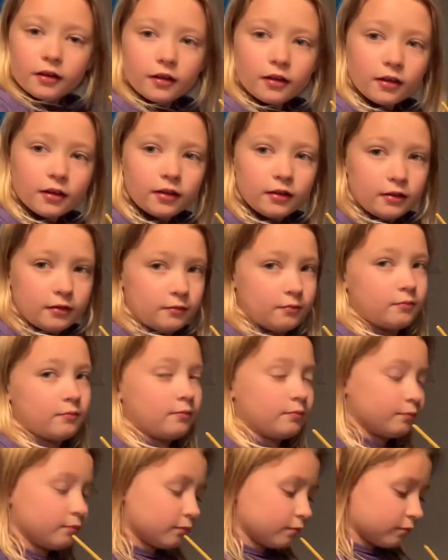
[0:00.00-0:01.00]
in.
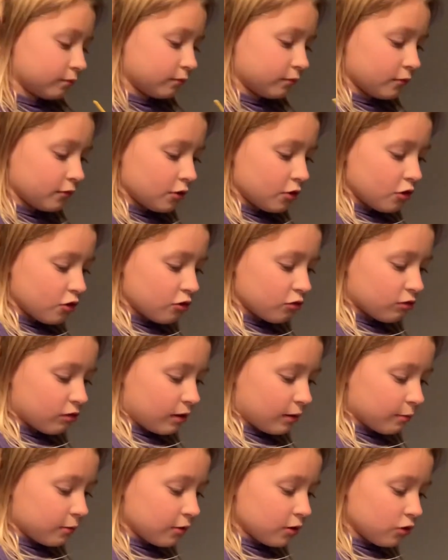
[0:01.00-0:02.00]
So
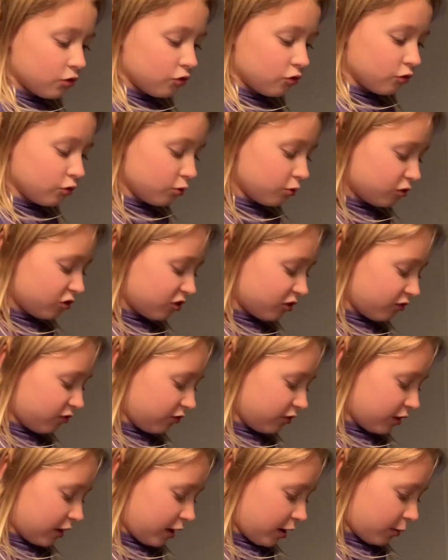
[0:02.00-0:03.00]
I'm going to do some
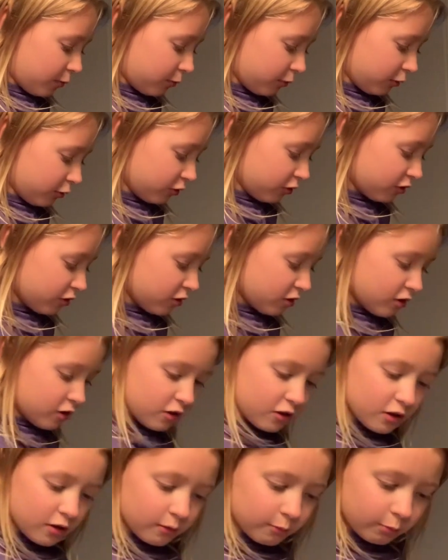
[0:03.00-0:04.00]
flowers.
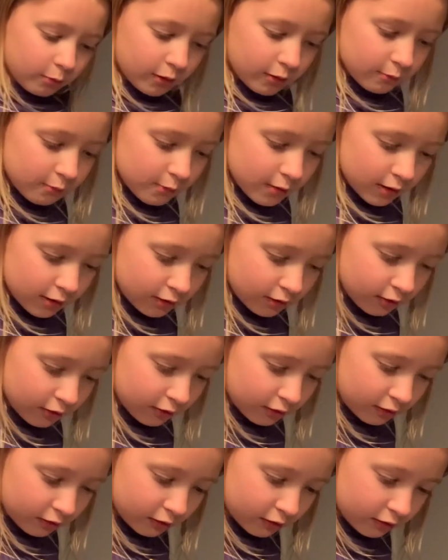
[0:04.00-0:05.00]
I'm going to make the
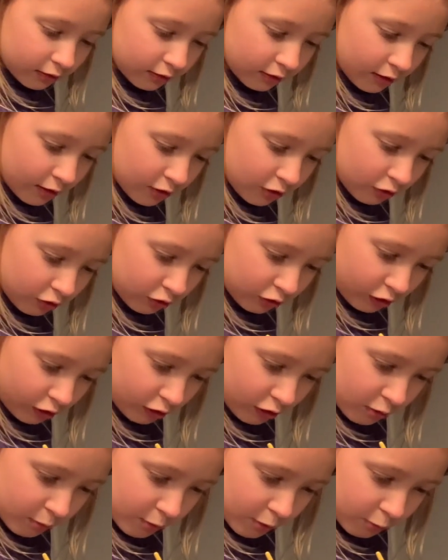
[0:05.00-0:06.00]
centers a
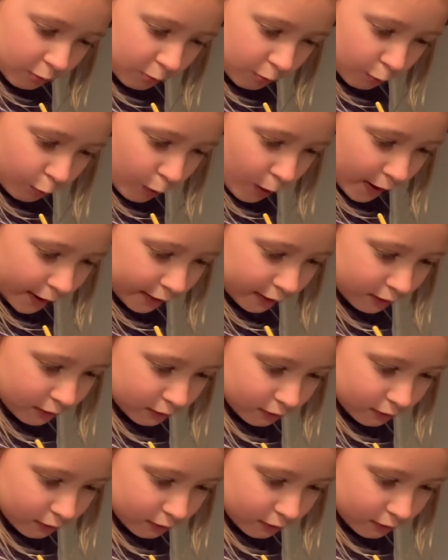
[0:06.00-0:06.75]
little bit white.